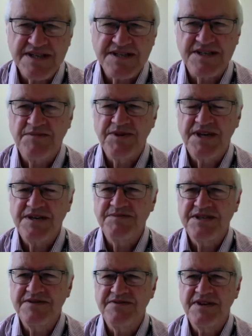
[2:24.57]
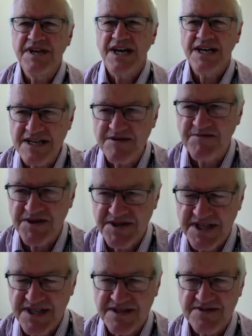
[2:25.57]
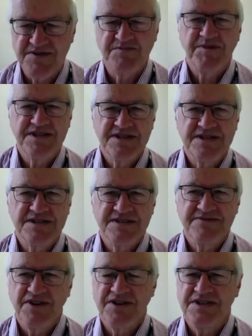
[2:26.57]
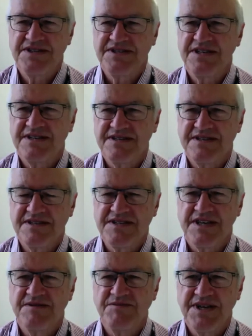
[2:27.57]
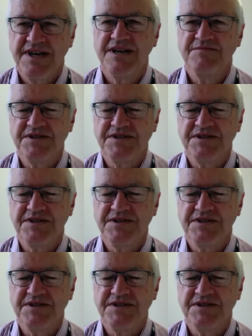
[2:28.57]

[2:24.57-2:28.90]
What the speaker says: sometimes even 90% of species have gone extinct at the same time.